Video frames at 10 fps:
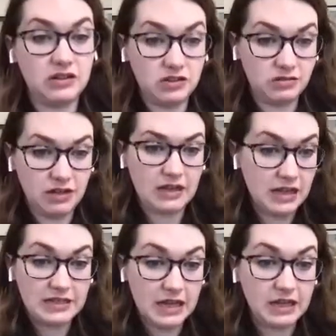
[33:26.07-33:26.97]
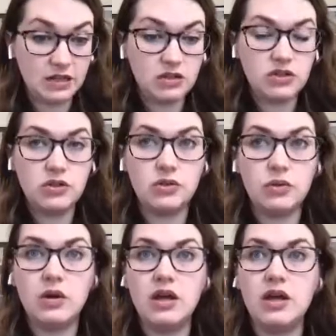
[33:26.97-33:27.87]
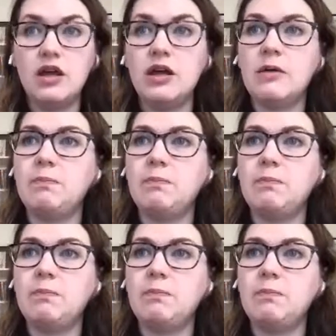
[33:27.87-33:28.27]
as such as AN2,